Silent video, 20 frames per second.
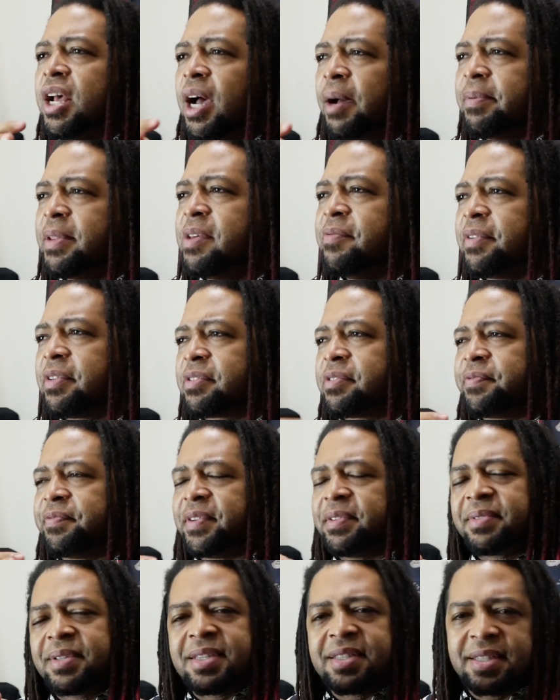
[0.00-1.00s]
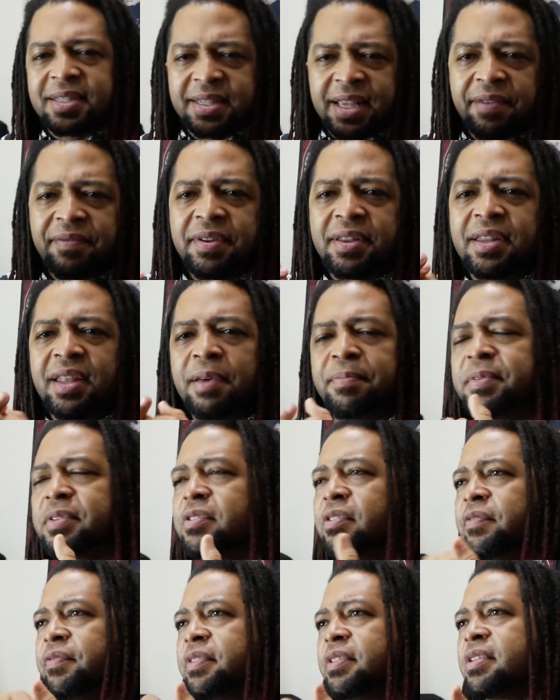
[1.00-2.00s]
I believe it's 57,
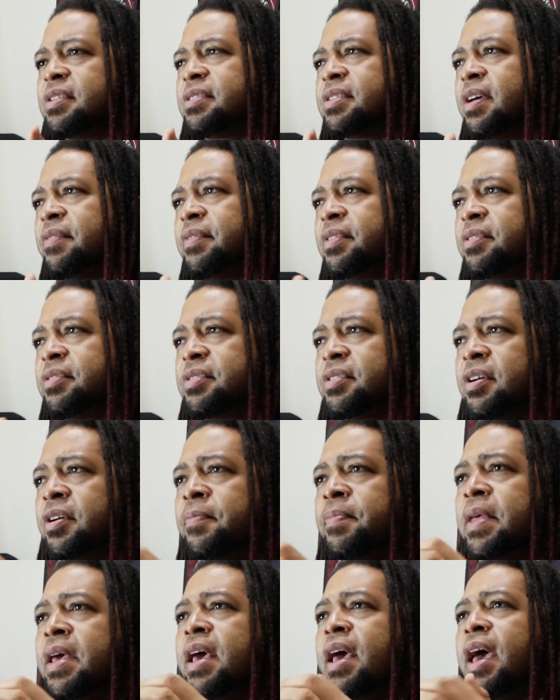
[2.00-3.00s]
episode 57 or so.